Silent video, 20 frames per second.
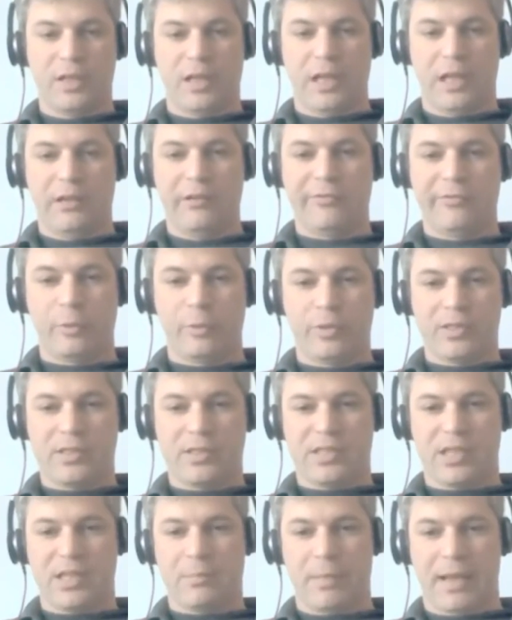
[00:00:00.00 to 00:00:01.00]

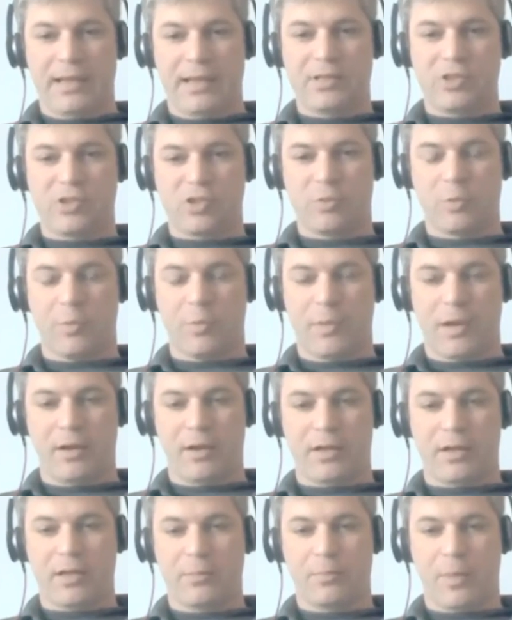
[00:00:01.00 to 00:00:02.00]
influencing mainstream
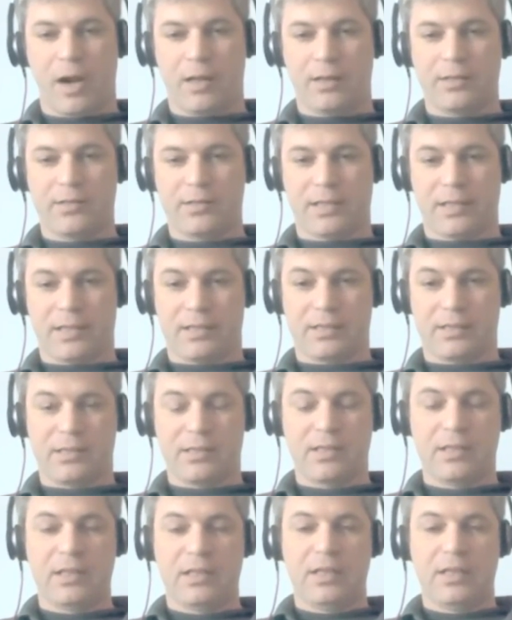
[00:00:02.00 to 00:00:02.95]
American politics.